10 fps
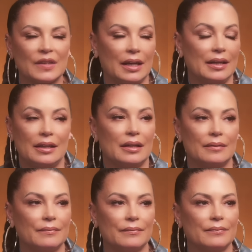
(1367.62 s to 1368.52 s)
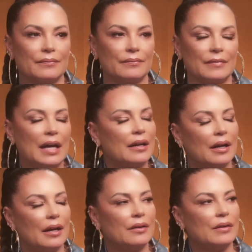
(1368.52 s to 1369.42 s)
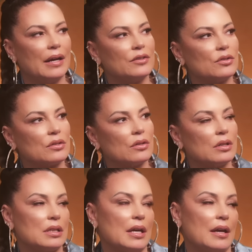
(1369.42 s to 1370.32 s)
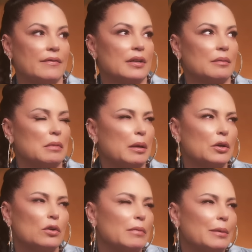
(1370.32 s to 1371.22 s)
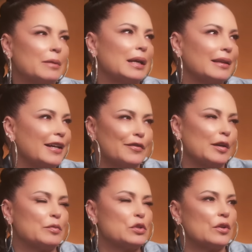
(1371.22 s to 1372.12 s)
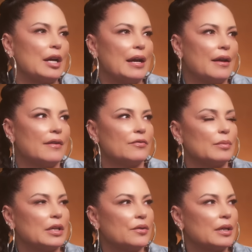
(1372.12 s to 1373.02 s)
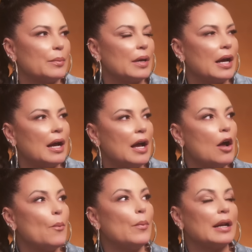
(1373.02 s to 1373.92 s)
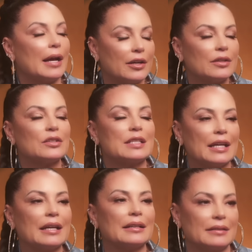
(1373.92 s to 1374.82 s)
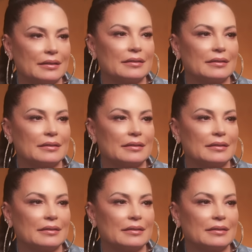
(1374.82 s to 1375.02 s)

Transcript: I get it. I, I don't have those thoughts. I haven't. I don't know. In my life, I'm sure I have, period. But, but I understand.